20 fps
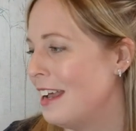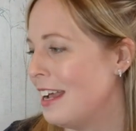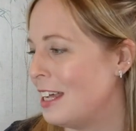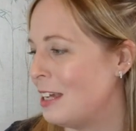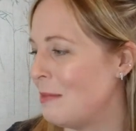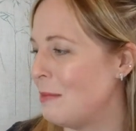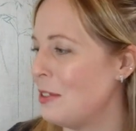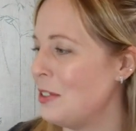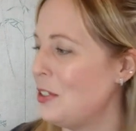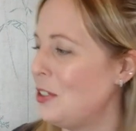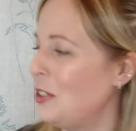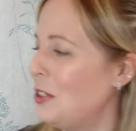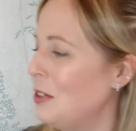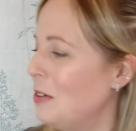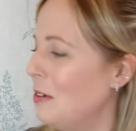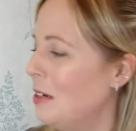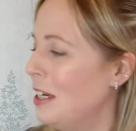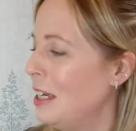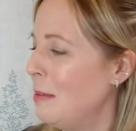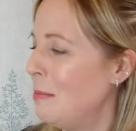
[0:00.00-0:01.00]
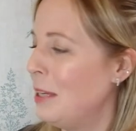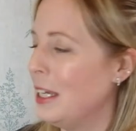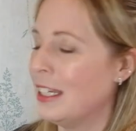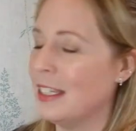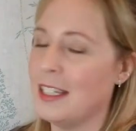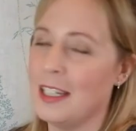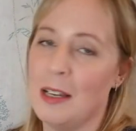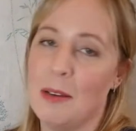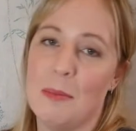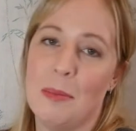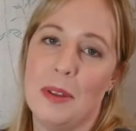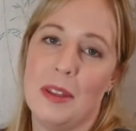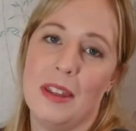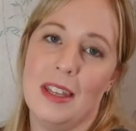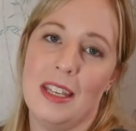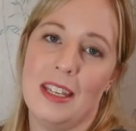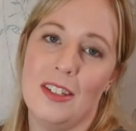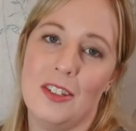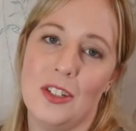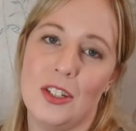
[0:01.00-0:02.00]
Um, so I picked up
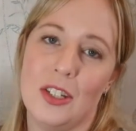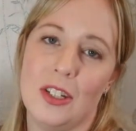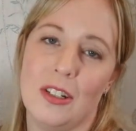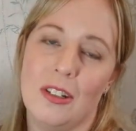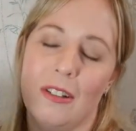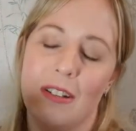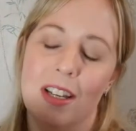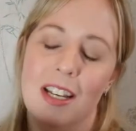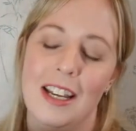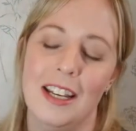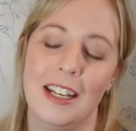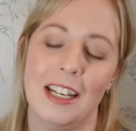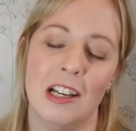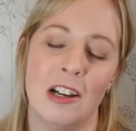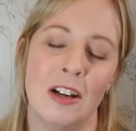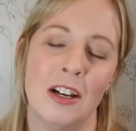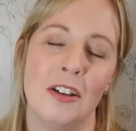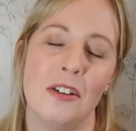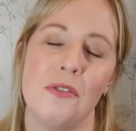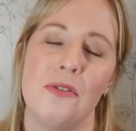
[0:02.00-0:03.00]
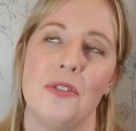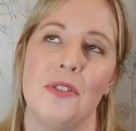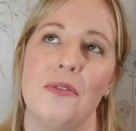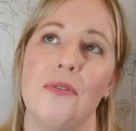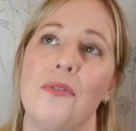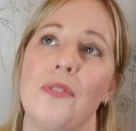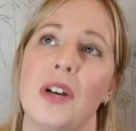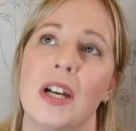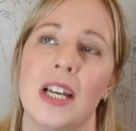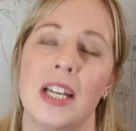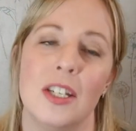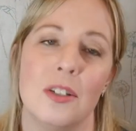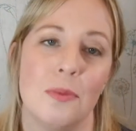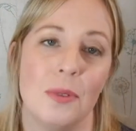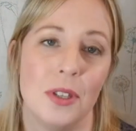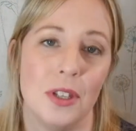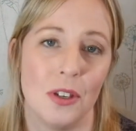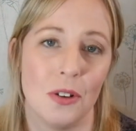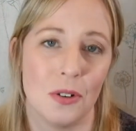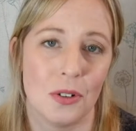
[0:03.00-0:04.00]
these two. Now, I often find
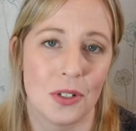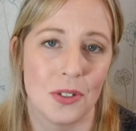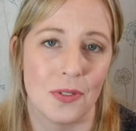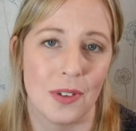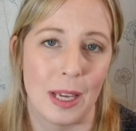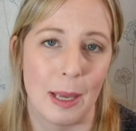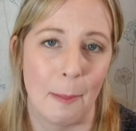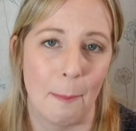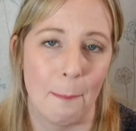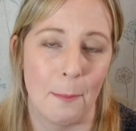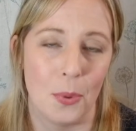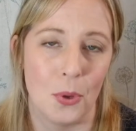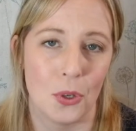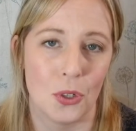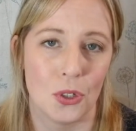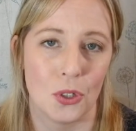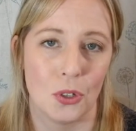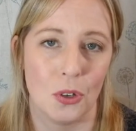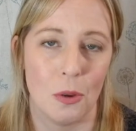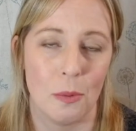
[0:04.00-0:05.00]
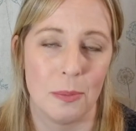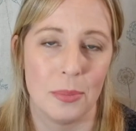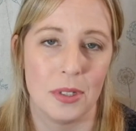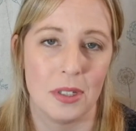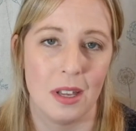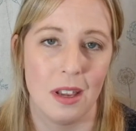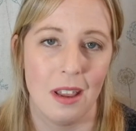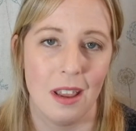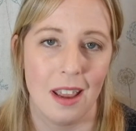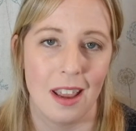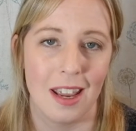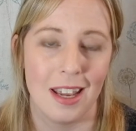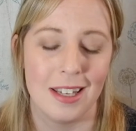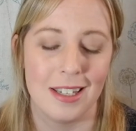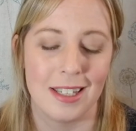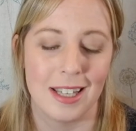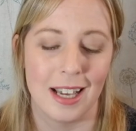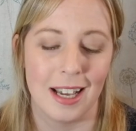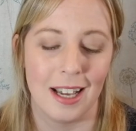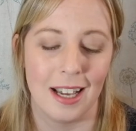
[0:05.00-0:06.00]
with the Oxfam bookshops
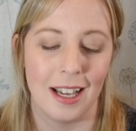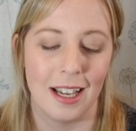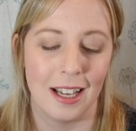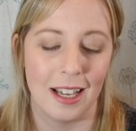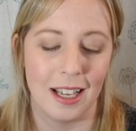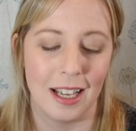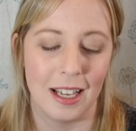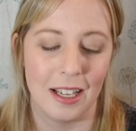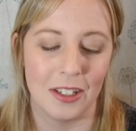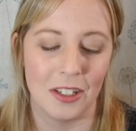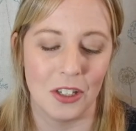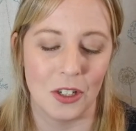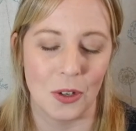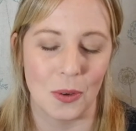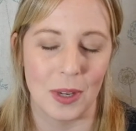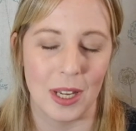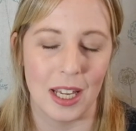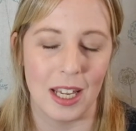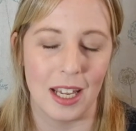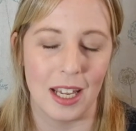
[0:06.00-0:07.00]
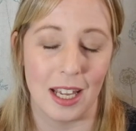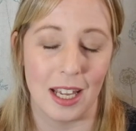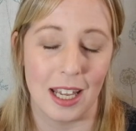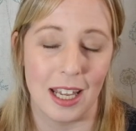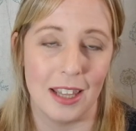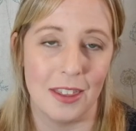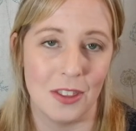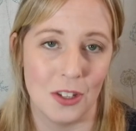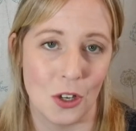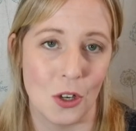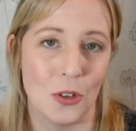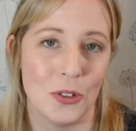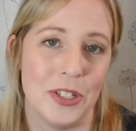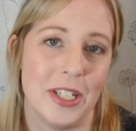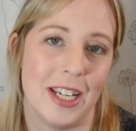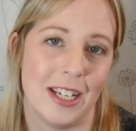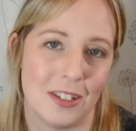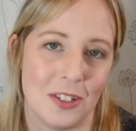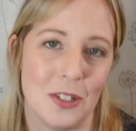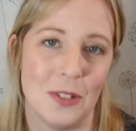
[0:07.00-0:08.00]
is that, you know, in the
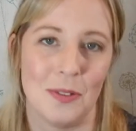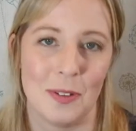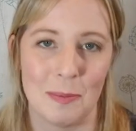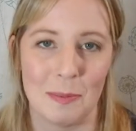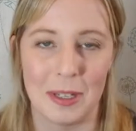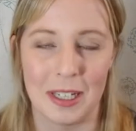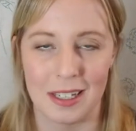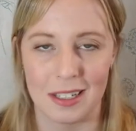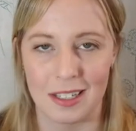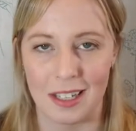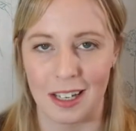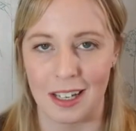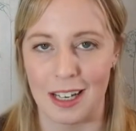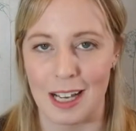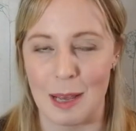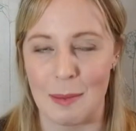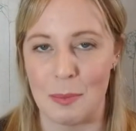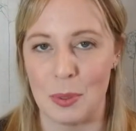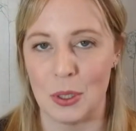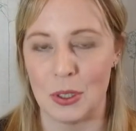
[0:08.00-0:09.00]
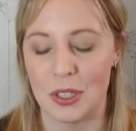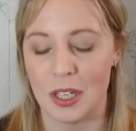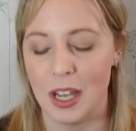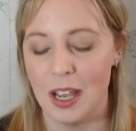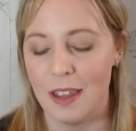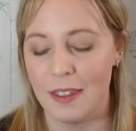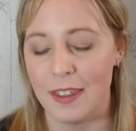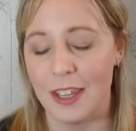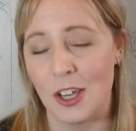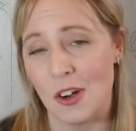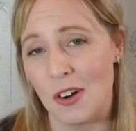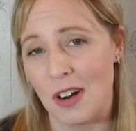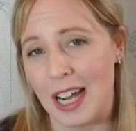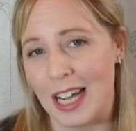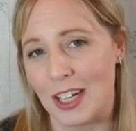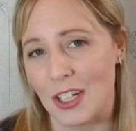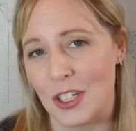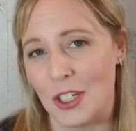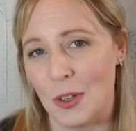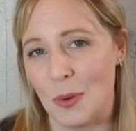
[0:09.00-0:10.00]
context of them being secondhand books, they are
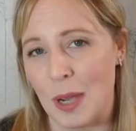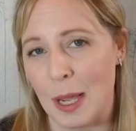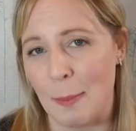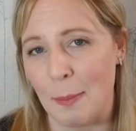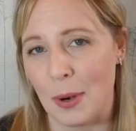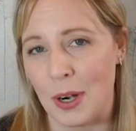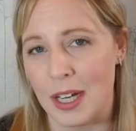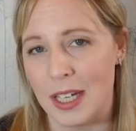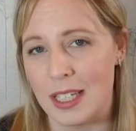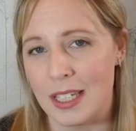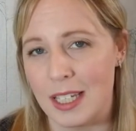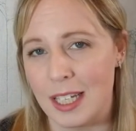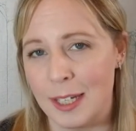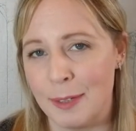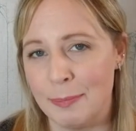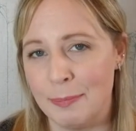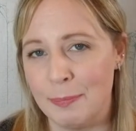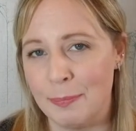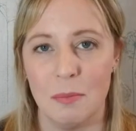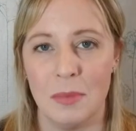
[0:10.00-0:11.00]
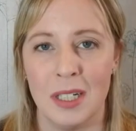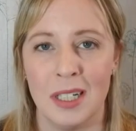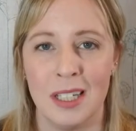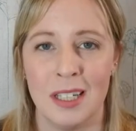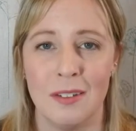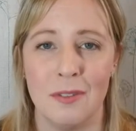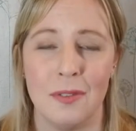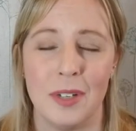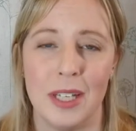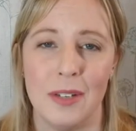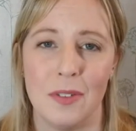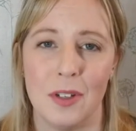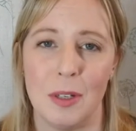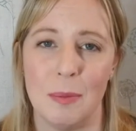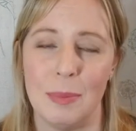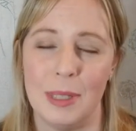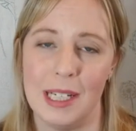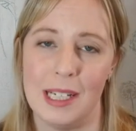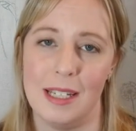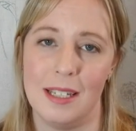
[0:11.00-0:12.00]
actually quite pricey. My
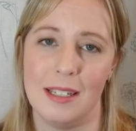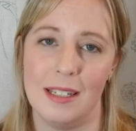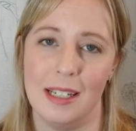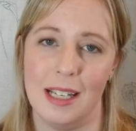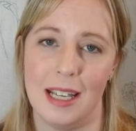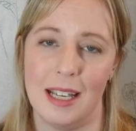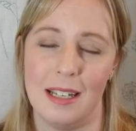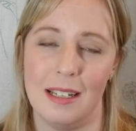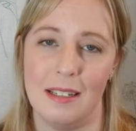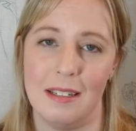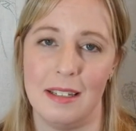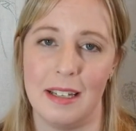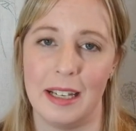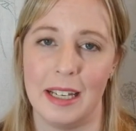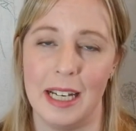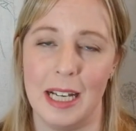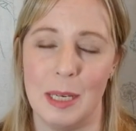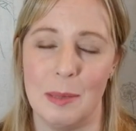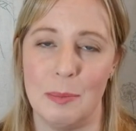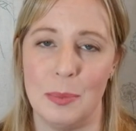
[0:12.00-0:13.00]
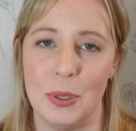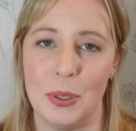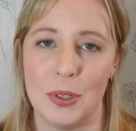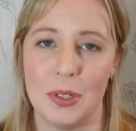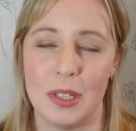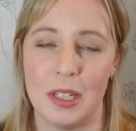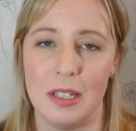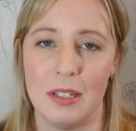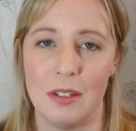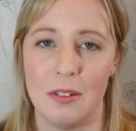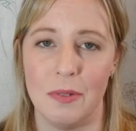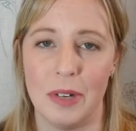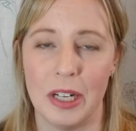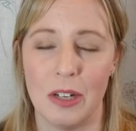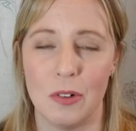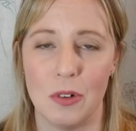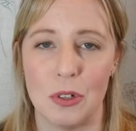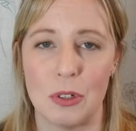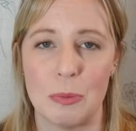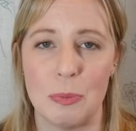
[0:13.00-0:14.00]
favourite place to get secondhand books is the
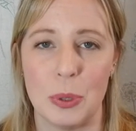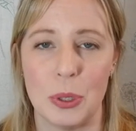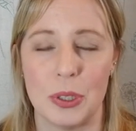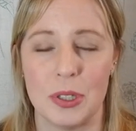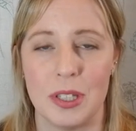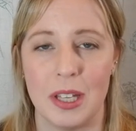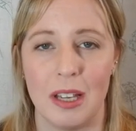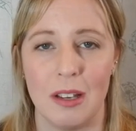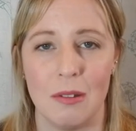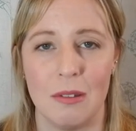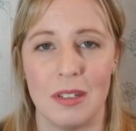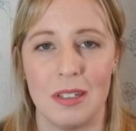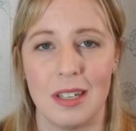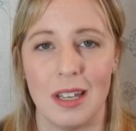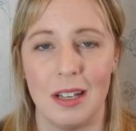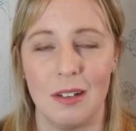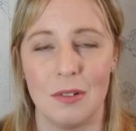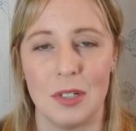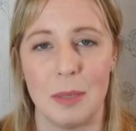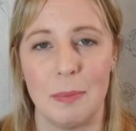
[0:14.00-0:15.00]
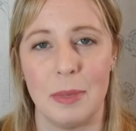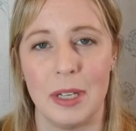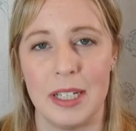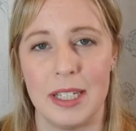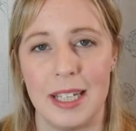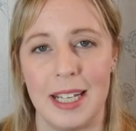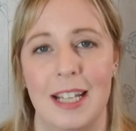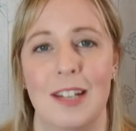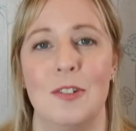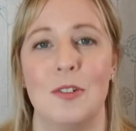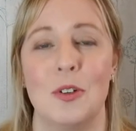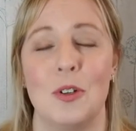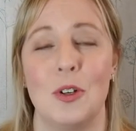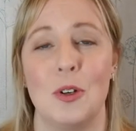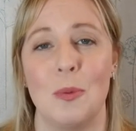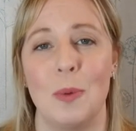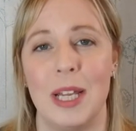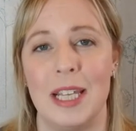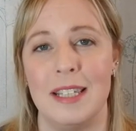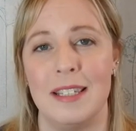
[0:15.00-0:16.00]
Red Cross book sale that's held in my town
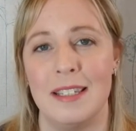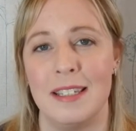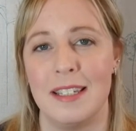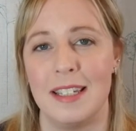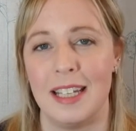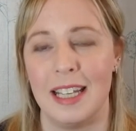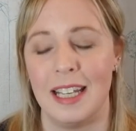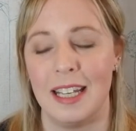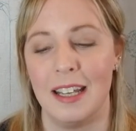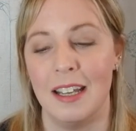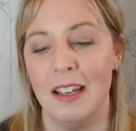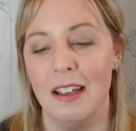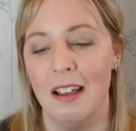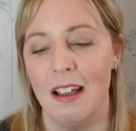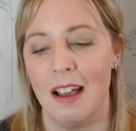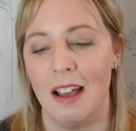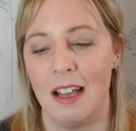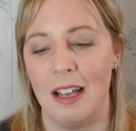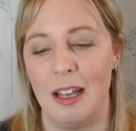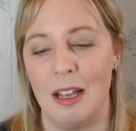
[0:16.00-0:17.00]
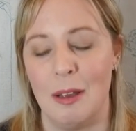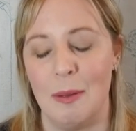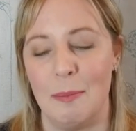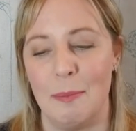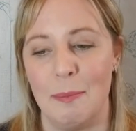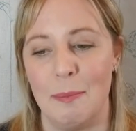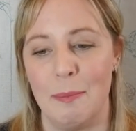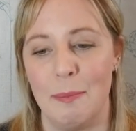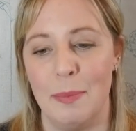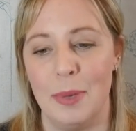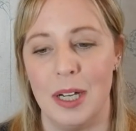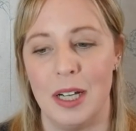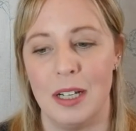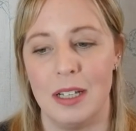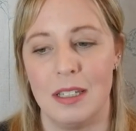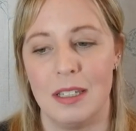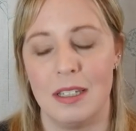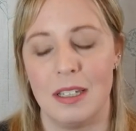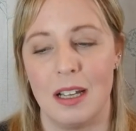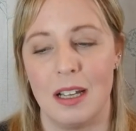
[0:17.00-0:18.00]
on a Wednesday, um, but